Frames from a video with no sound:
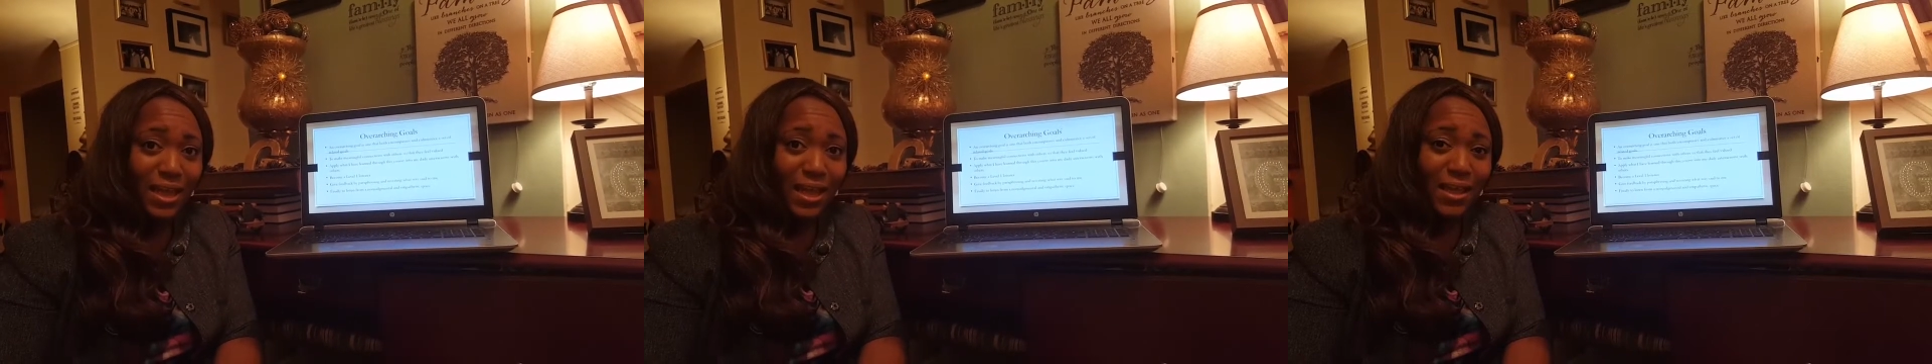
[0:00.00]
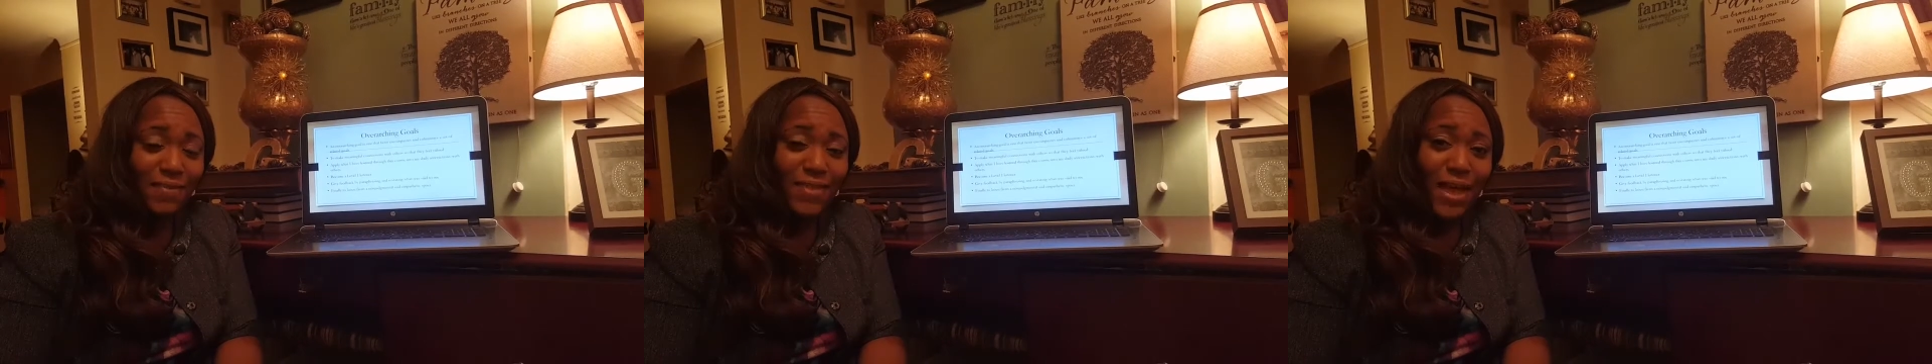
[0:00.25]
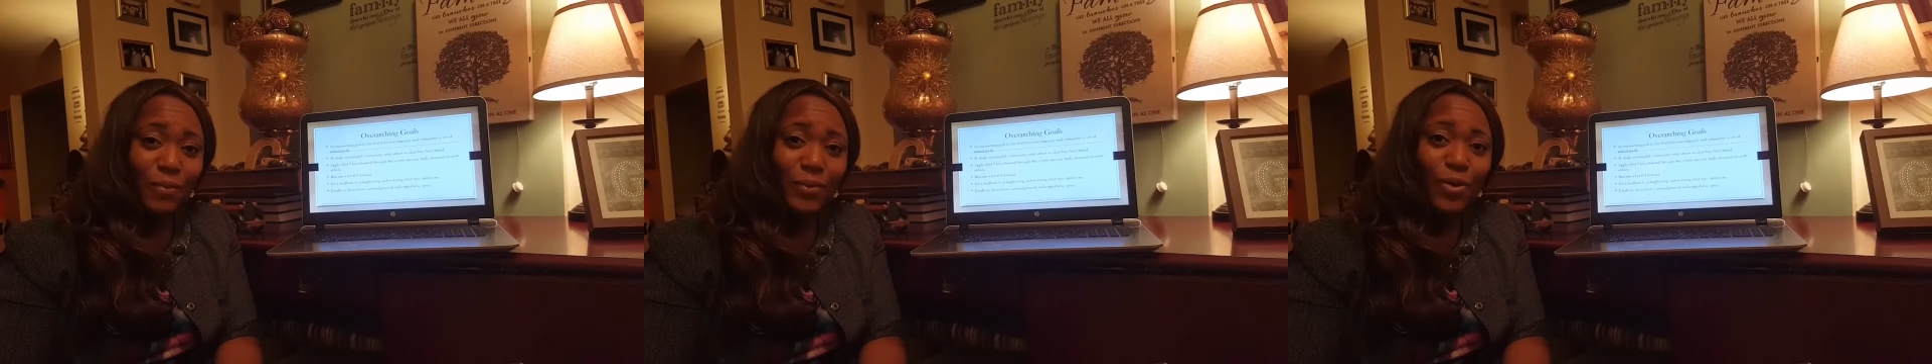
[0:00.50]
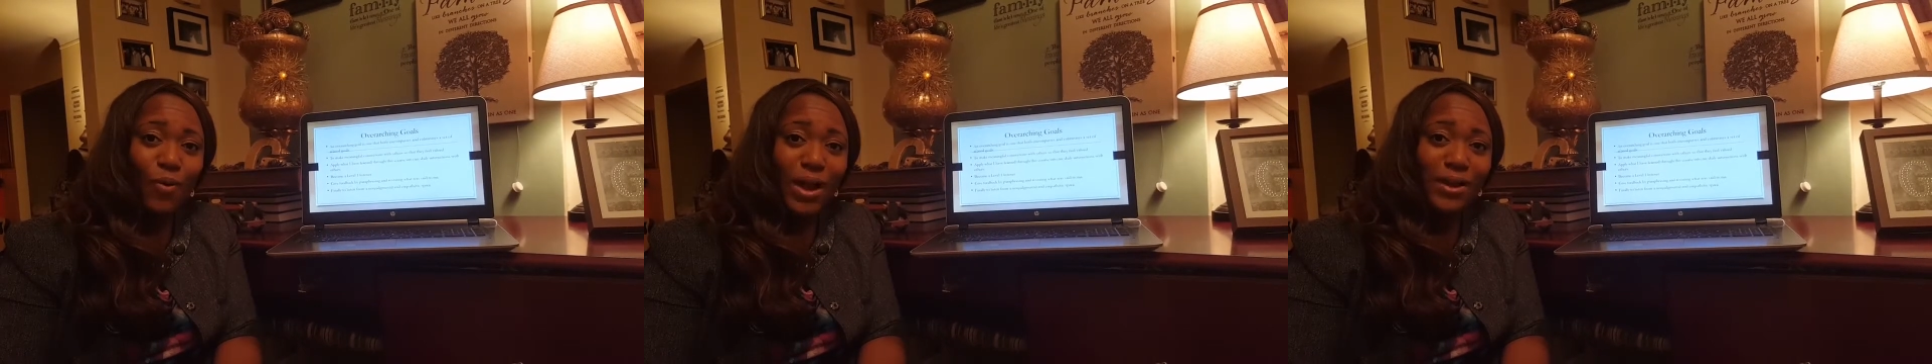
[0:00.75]
and that
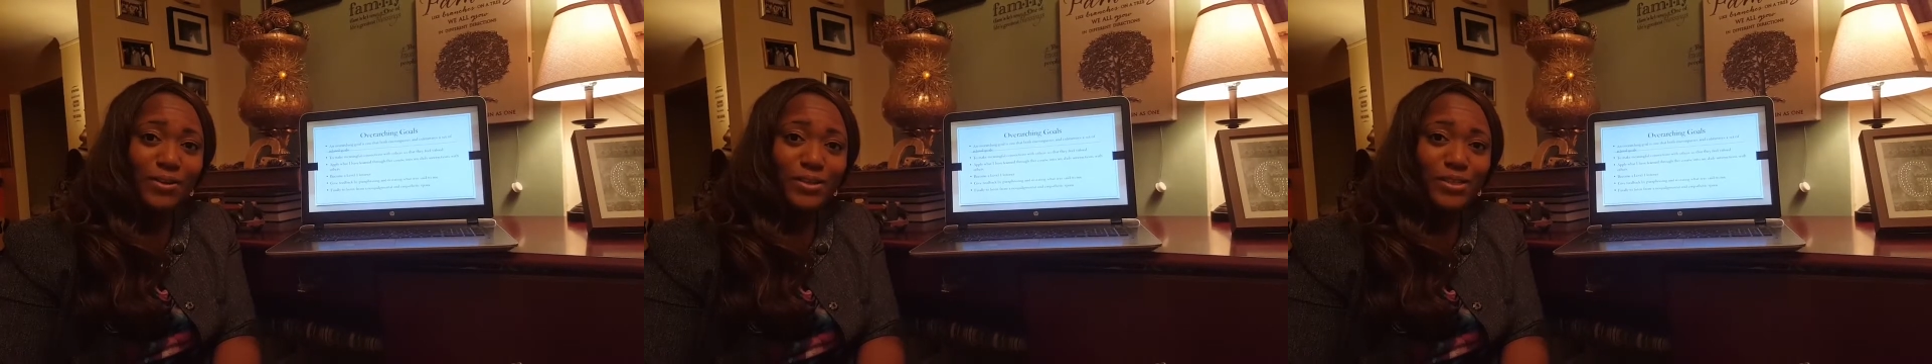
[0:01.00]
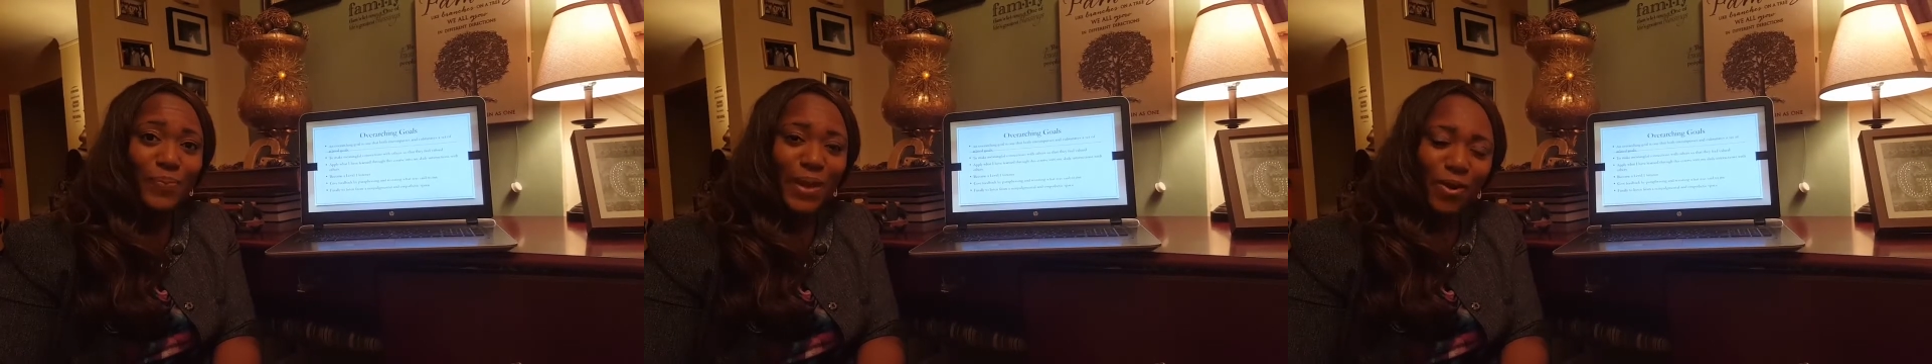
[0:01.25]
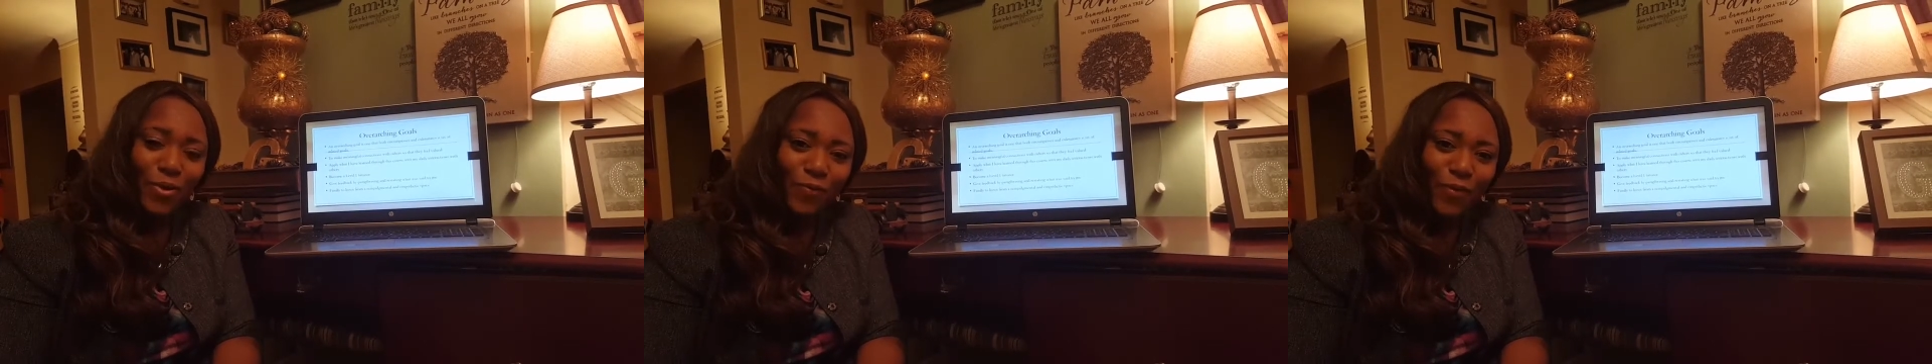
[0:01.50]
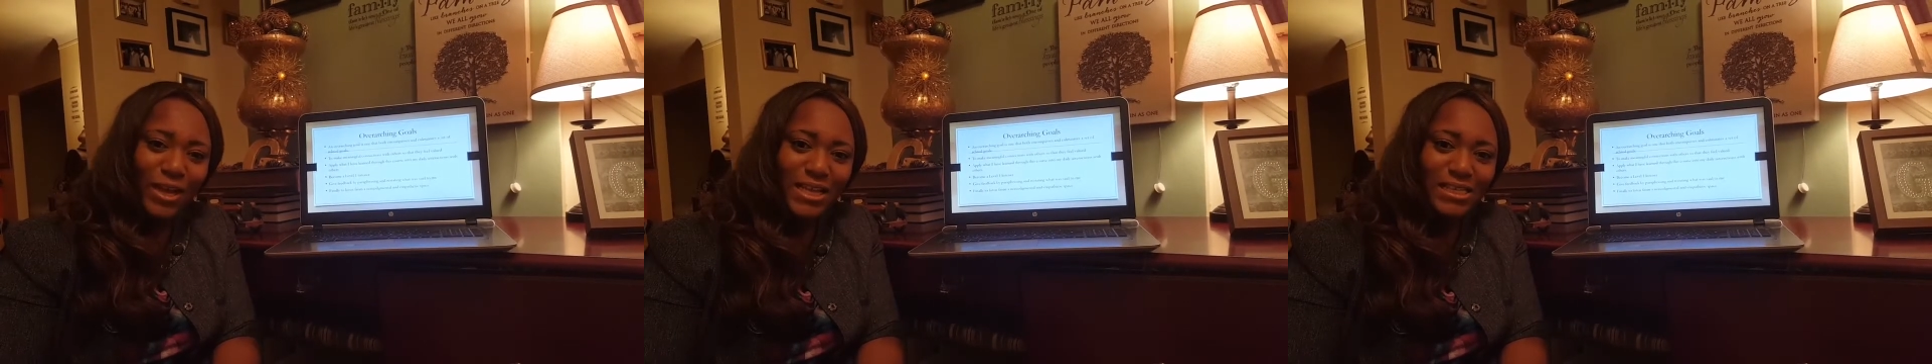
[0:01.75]
requires
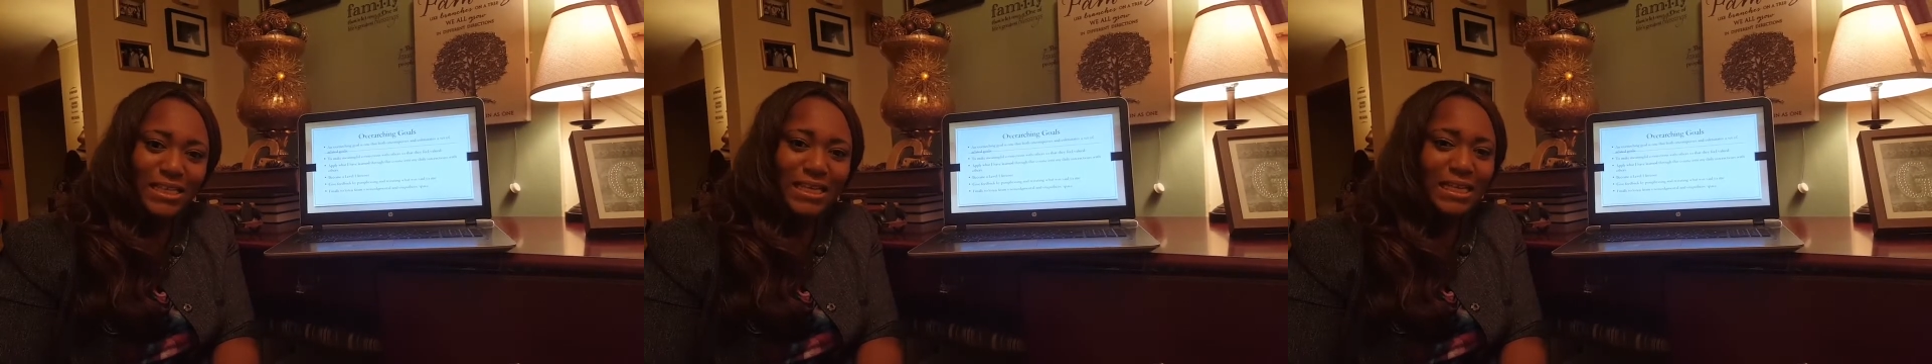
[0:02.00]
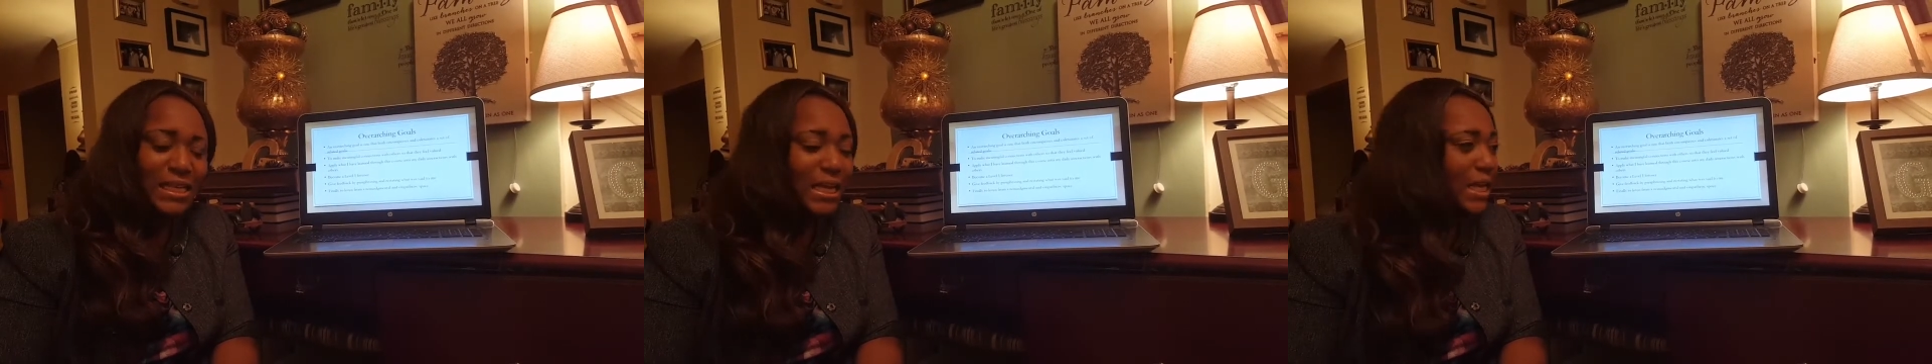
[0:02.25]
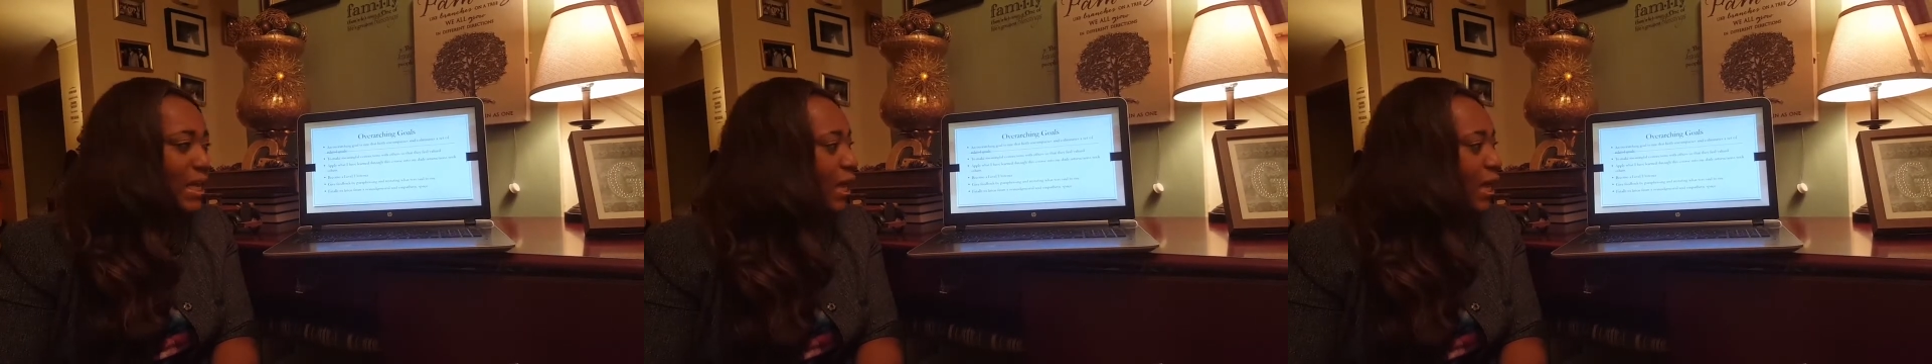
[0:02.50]
paraphrasing,